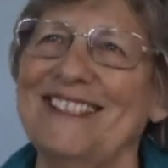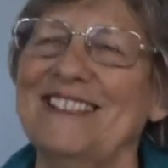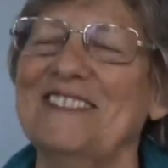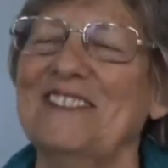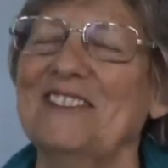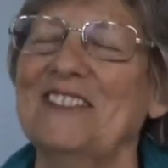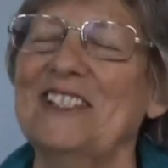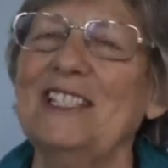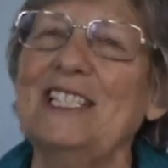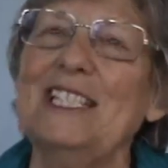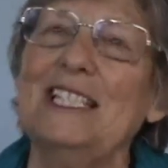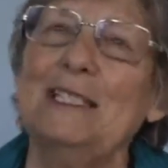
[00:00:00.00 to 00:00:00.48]
You
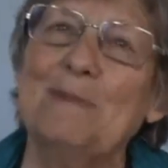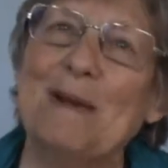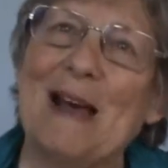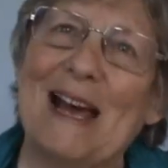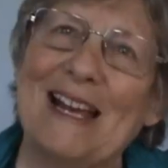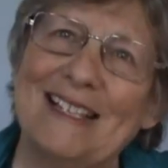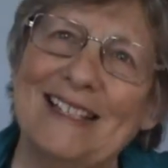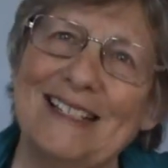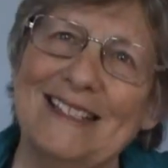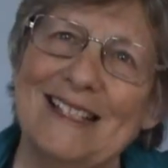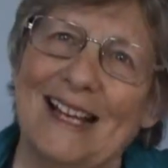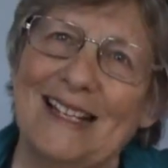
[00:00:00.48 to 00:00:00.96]
know, this is
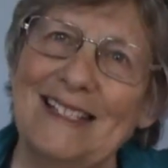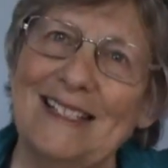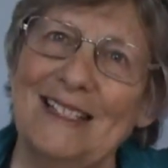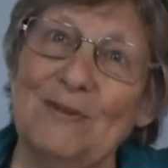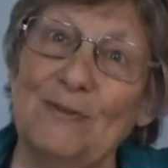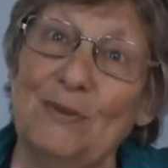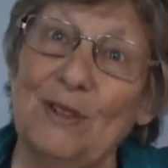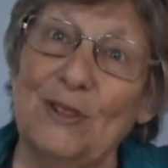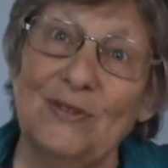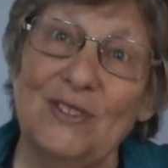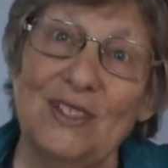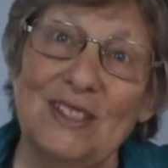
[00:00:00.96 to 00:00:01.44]
back in
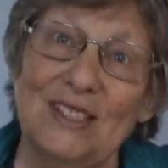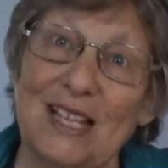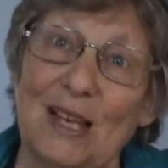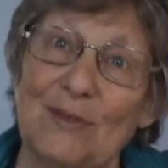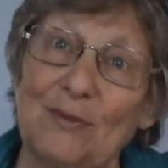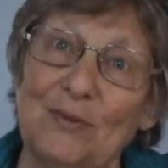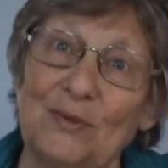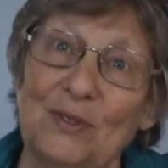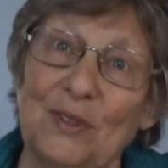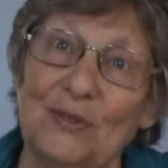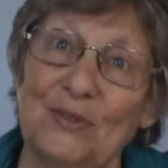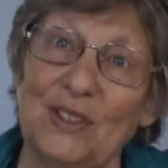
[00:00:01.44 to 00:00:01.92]

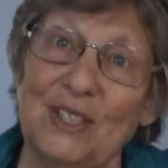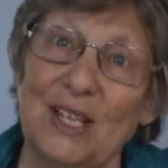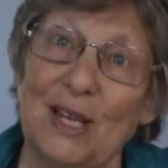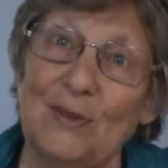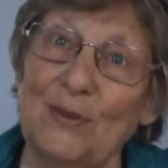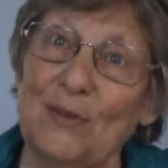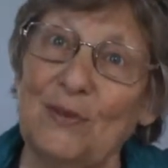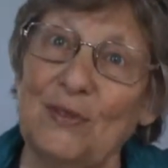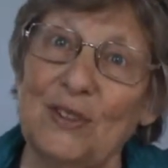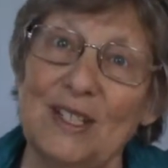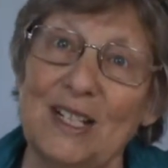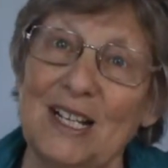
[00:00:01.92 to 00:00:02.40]
1957, 58,
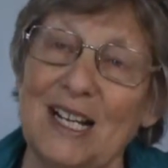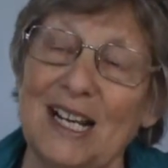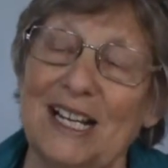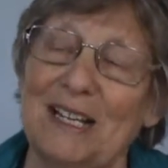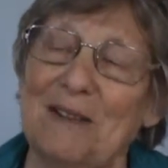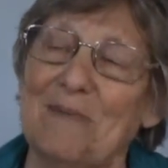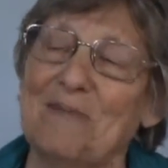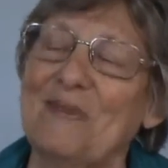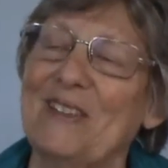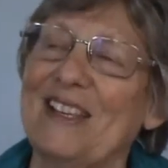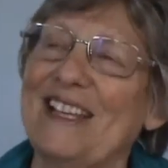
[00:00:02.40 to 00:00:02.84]
59.